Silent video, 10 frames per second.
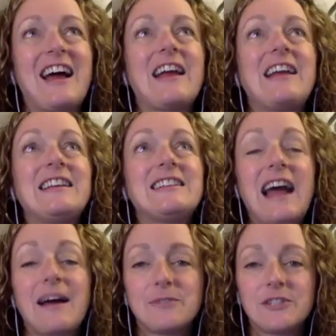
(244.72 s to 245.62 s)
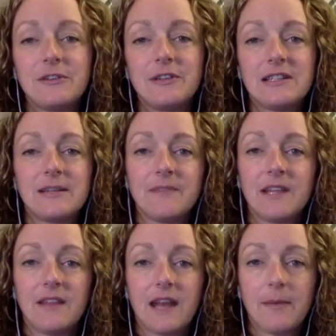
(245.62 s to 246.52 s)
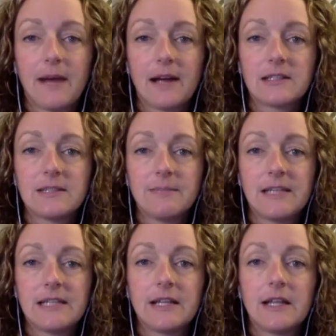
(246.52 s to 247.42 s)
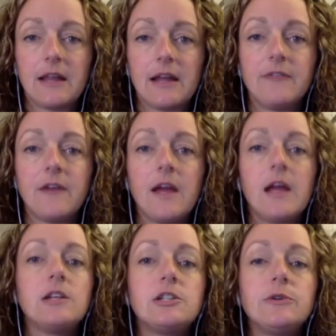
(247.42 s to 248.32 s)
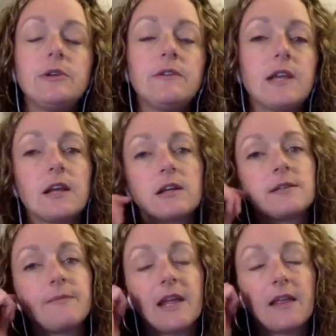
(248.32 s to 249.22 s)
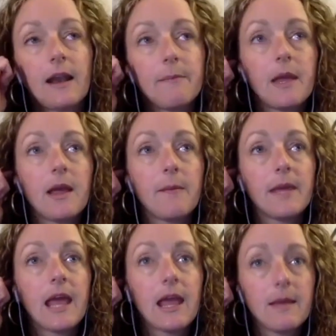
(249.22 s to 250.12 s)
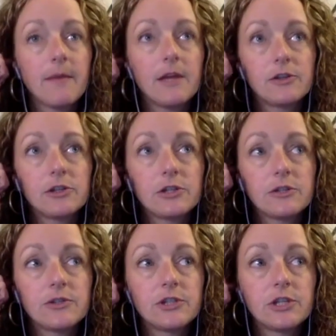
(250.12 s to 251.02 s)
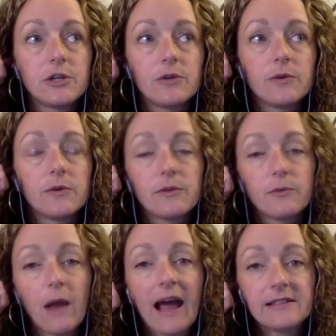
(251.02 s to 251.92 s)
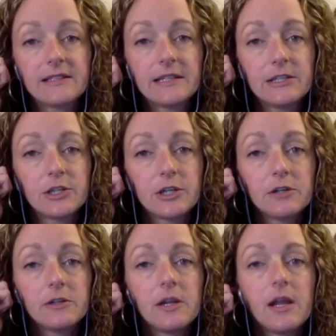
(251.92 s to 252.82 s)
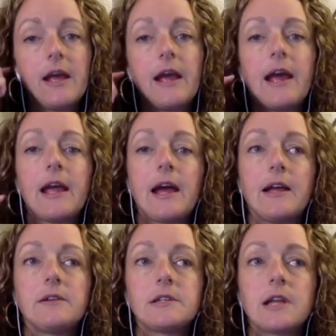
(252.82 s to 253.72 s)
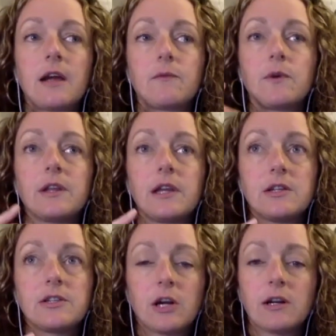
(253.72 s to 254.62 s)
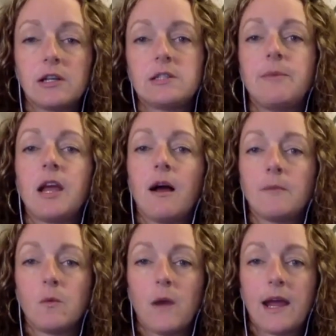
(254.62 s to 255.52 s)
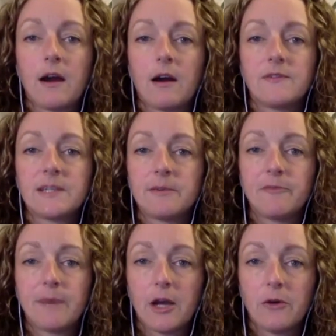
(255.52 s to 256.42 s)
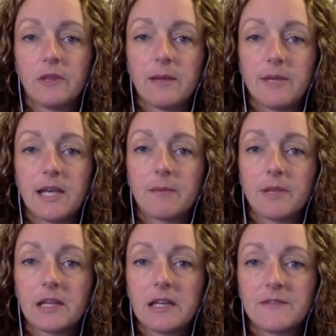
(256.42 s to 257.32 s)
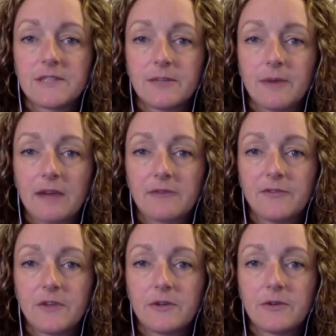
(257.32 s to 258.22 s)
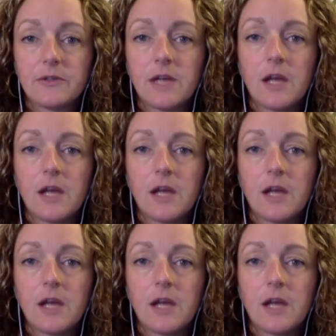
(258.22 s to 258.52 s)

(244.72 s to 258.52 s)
it is absolutely something that I practice in my daily life. Intuitive eating is something that I became introduced to as an intern. And I really started to become aware of some of my own limiting beliefs around food.